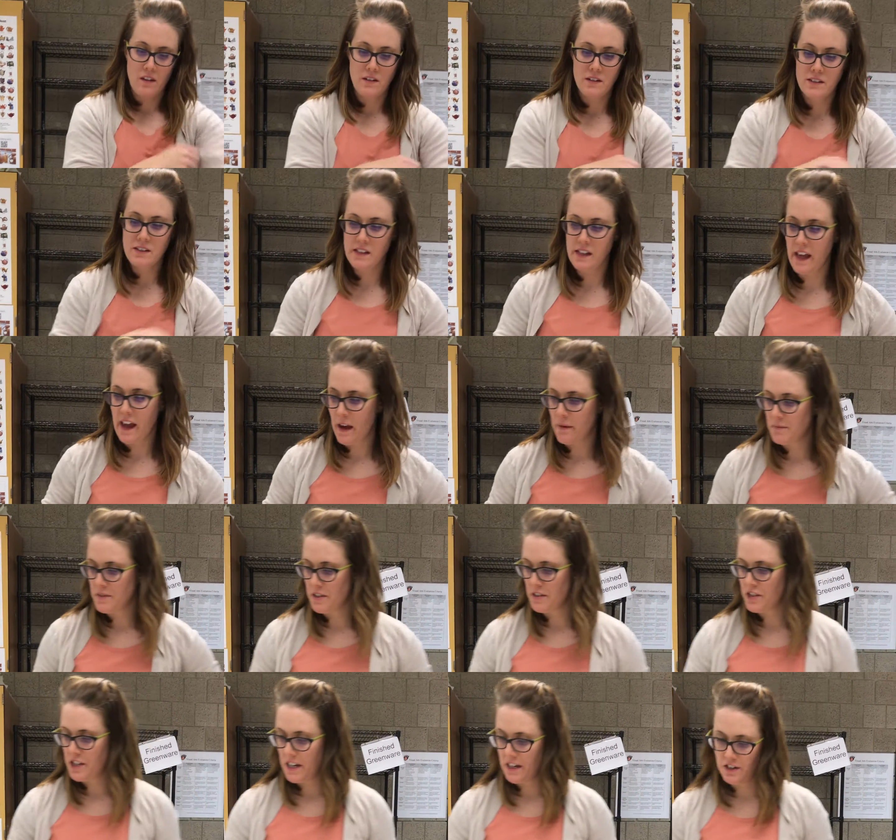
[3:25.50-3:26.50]
slab
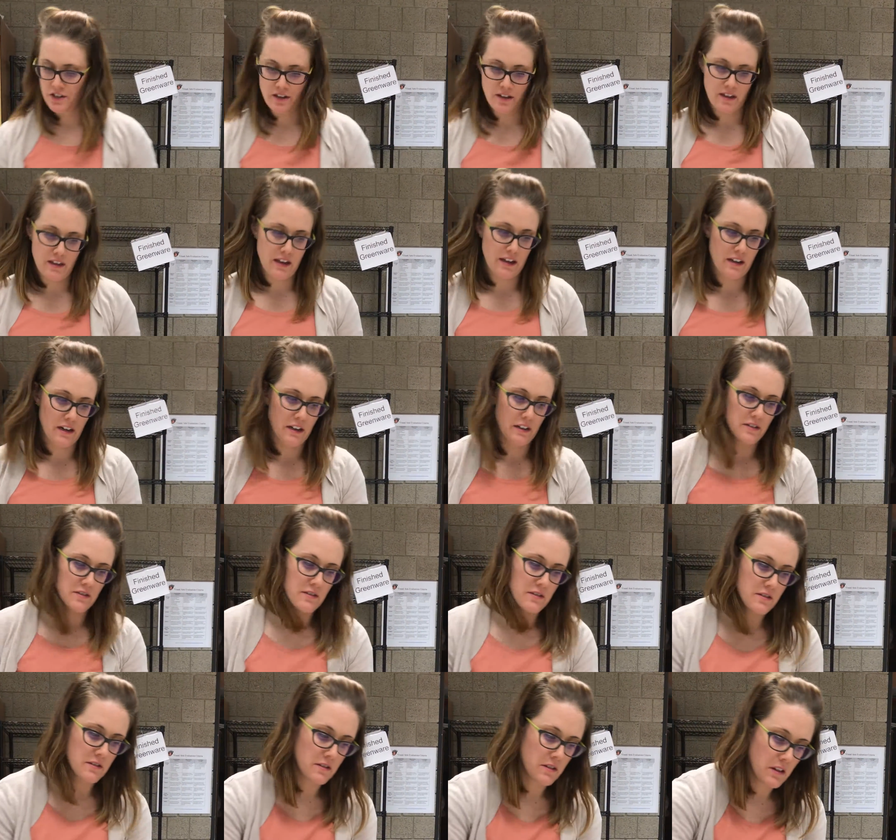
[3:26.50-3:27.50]
to change in
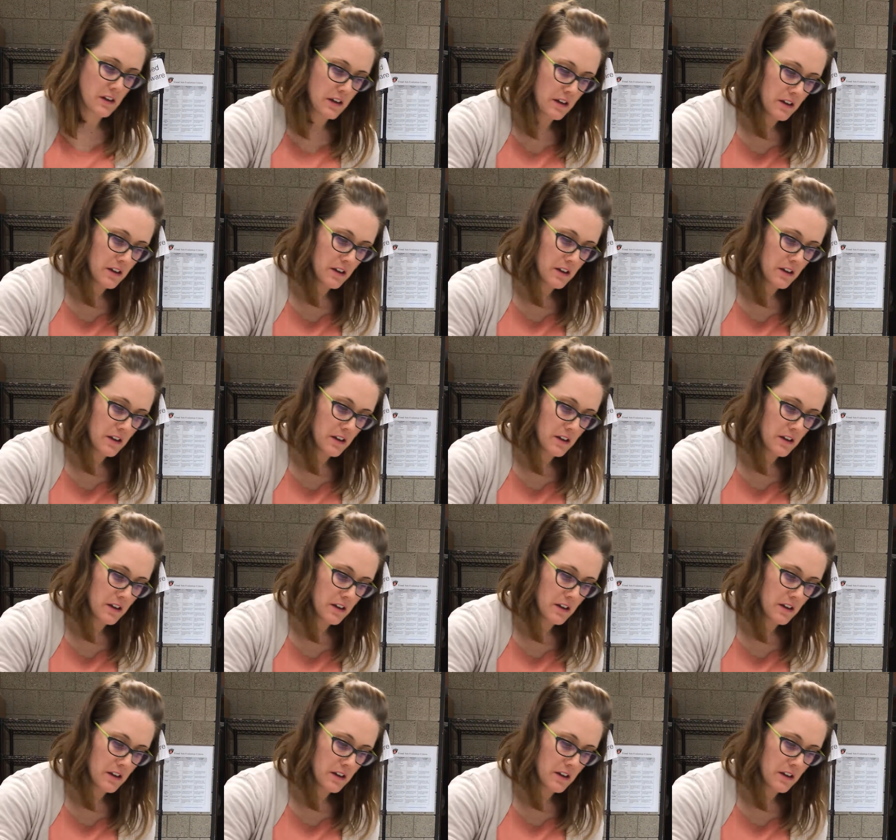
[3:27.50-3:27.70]
thickness.